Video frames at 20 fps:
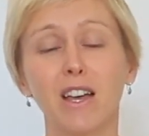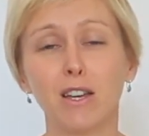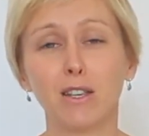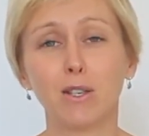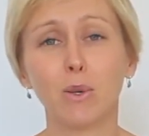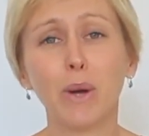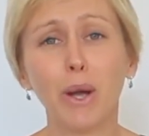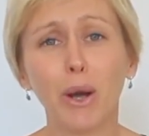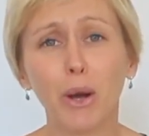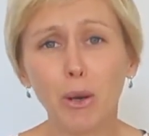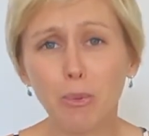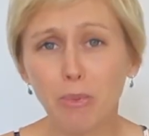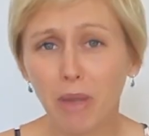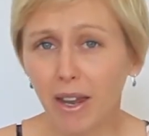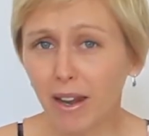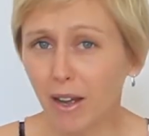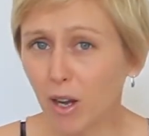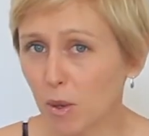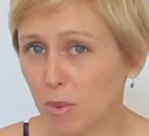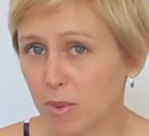So I hope
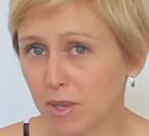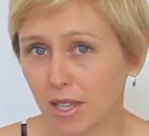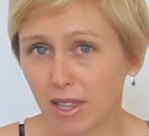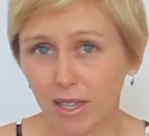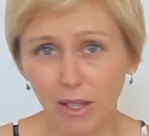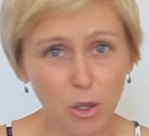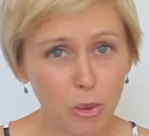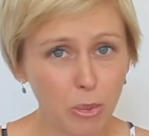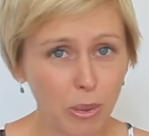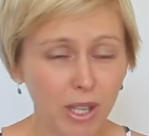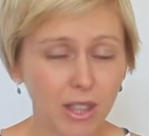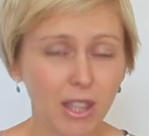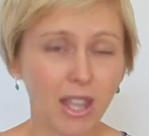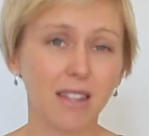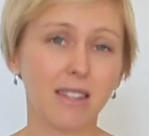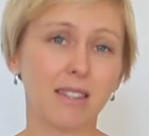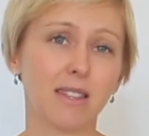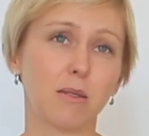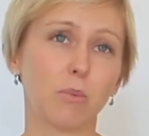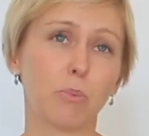that helps a little bit.
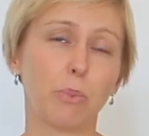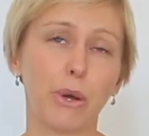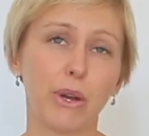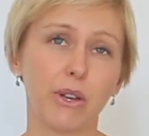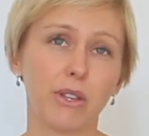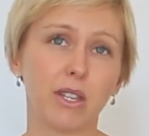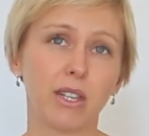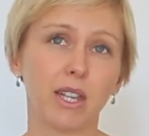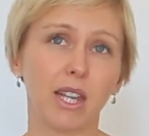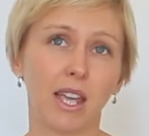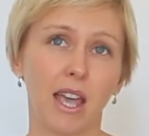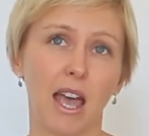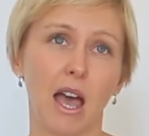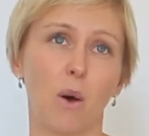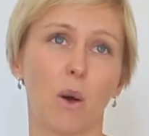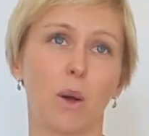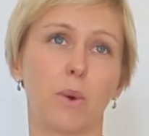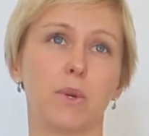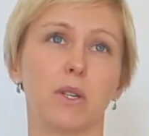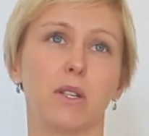That's personally
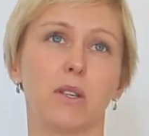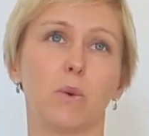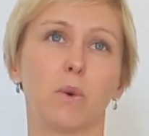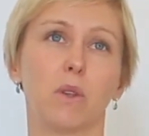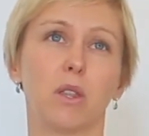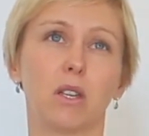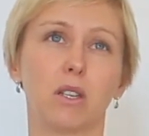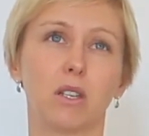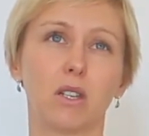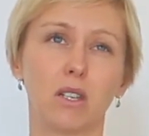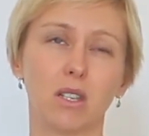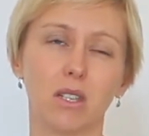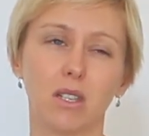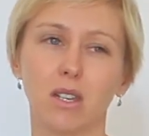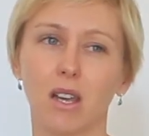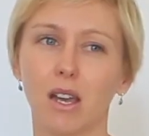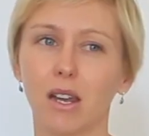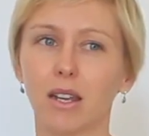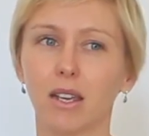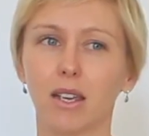how I would deal with it, just
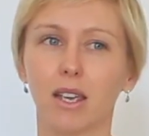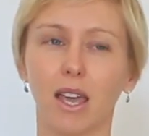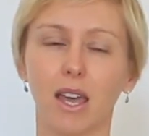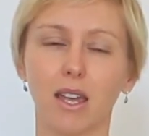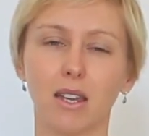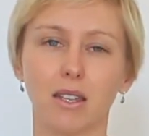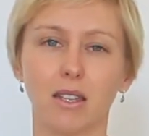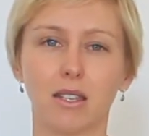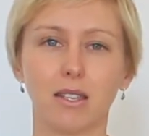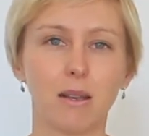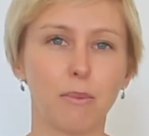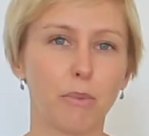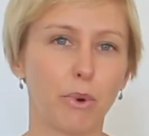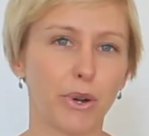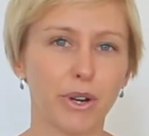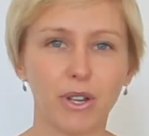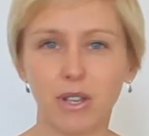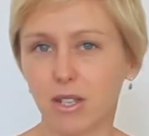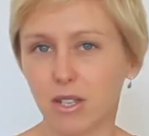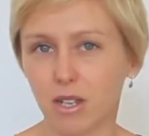trying to get some
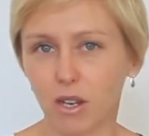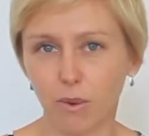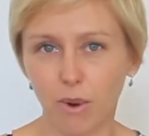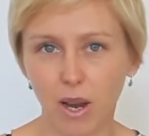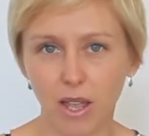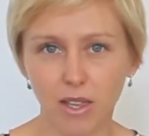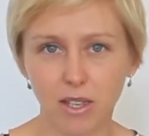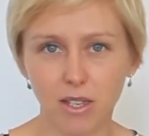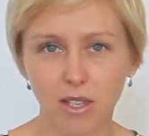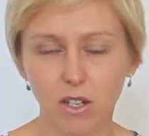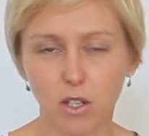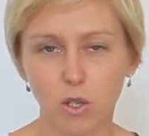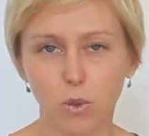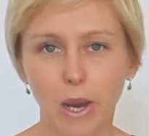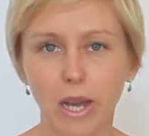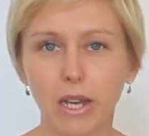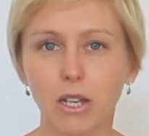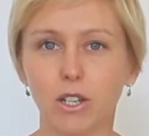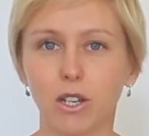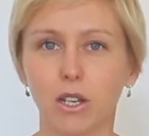honesty around the
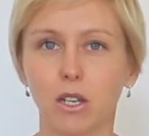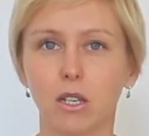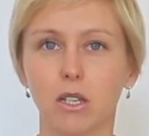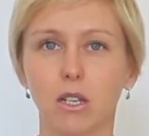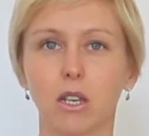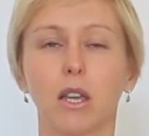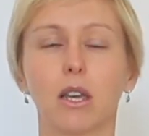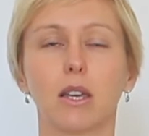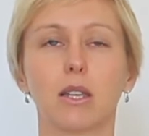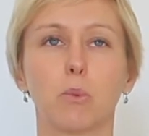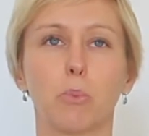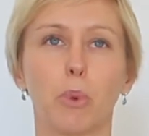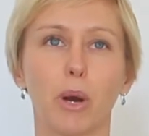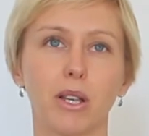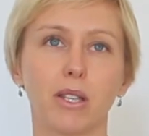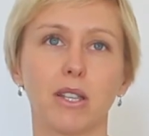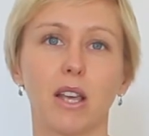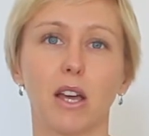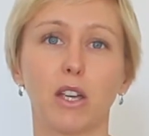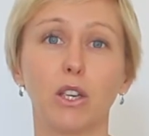situation to
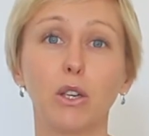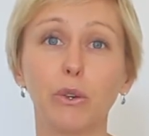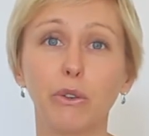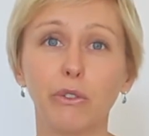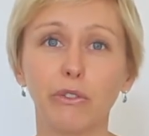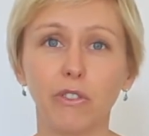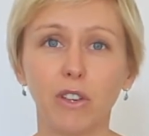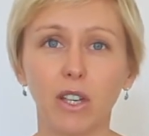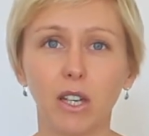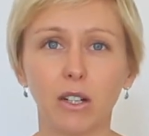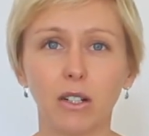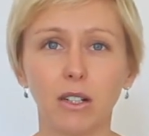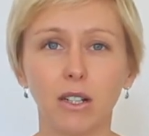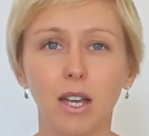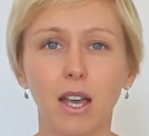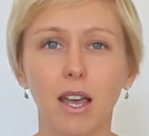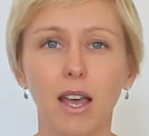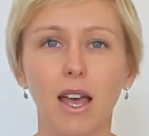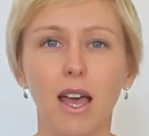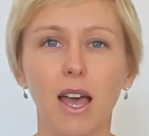express how you feel
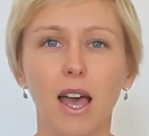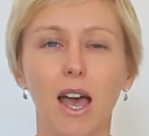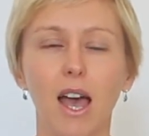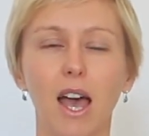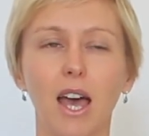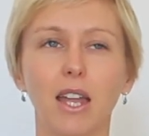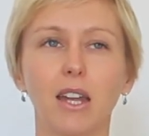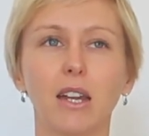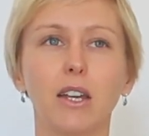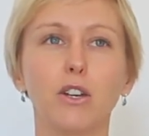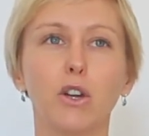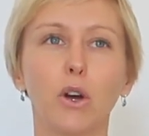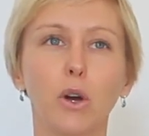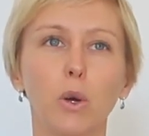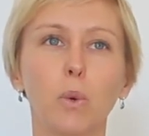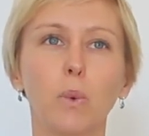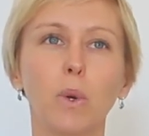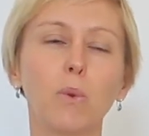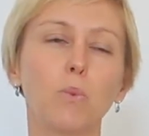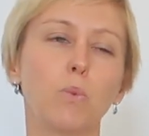and I
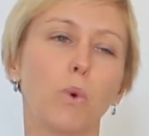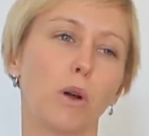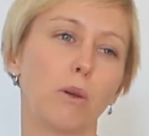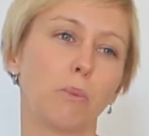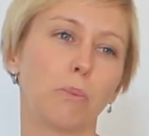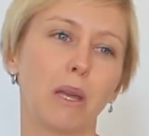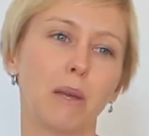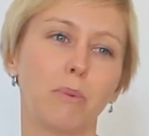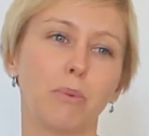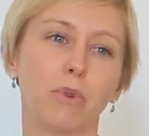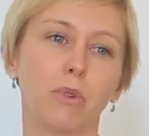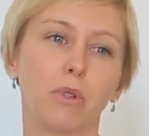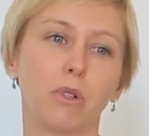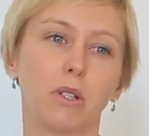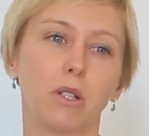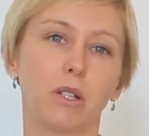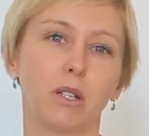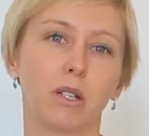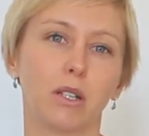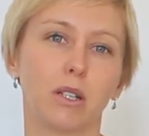know we want
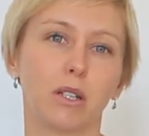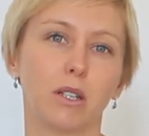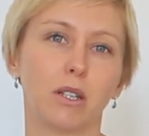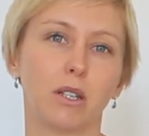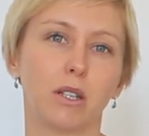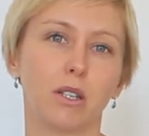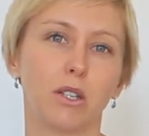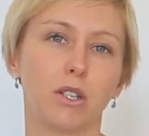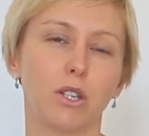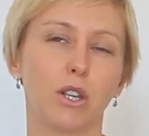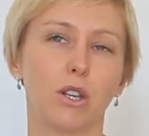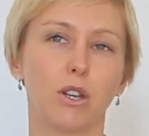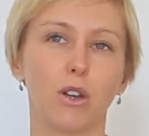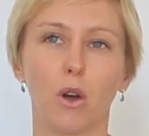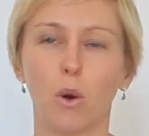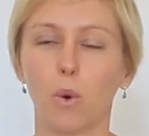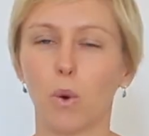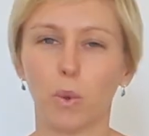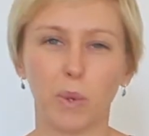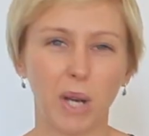people to
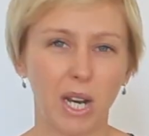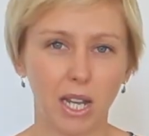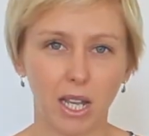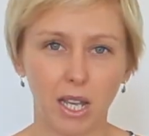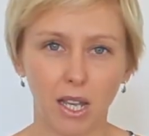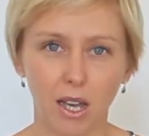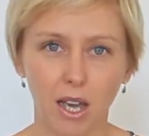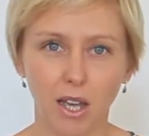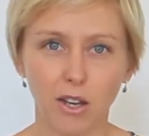know already.